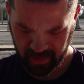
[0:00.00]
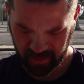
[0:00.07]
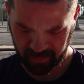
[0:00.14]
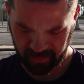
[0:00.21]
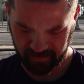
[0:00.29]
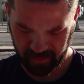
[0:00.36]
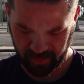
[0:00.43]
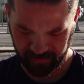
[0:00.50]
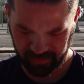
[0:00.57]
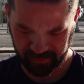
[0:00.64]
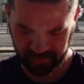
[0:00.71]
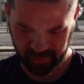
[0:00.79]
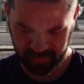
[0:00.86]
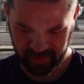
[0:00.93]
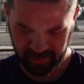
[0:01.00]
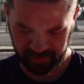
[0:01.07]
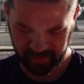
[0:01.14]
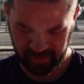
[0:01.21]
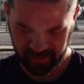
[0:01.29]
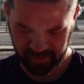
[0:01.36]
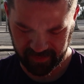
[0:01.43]
I don't even know if this is gonna be able
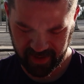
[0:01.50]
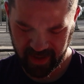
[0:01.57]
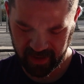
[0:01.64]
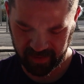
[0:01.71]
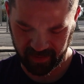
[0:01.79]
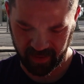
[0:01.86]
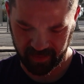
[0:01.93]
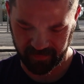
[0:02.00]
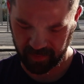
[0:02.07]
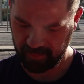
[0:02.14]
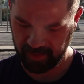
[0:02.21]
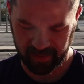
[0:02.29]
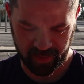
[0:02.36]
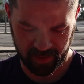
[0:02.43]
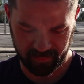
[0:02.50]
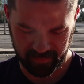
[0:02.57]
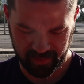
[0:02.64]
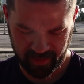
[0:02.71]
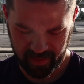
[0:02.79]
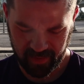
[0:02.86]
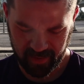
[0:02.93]
to get an attack off on me, nope.
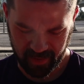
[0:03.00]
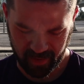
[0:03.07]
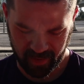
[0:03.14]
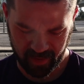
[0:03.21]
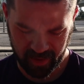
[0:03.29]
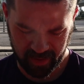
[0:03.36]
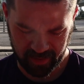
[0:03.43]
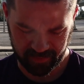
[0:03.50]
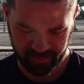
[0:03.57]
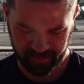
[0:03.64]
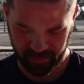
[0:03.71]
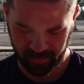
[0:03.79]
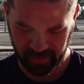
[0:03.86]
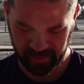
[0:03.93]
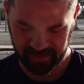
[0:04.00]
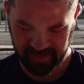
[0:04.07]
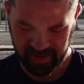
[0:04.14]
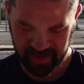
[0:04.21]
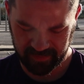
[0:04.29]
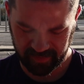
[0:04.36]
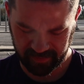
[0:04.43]
All right, so we're gonna
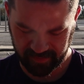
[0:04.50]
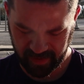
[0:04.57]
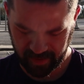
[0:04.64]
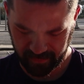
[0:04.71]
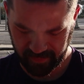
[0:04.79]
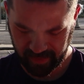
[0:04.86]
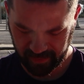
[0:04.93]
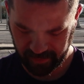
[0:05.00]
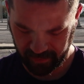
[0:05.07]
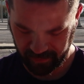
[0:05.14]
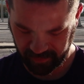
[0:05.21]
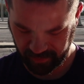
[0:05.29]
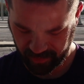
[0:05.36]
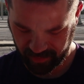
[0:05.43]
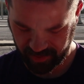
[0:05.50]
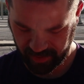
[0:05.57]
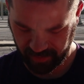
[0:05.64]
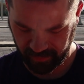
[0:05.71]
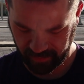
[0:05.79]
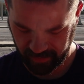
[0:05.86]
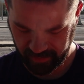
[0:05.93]
take this down without using a
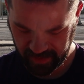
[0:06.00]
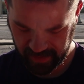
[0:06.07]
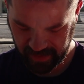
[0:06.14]
shield on